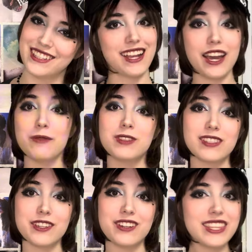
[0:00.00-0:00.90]
I hope to
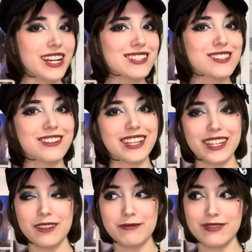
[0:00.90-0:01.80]
see you in the next
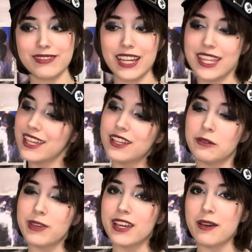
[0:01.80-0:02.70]
one. I think it'll
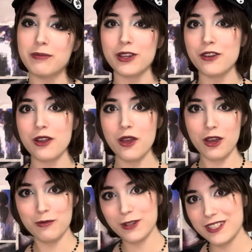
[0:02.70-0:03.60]
be a bigger
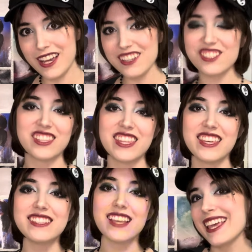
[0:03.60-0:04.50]
production than
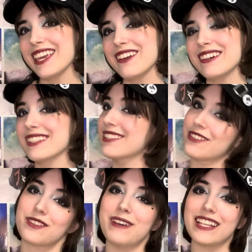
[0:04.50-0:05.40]
this. Thank you
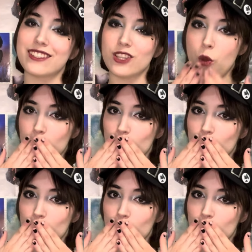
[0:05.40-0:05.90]
so much.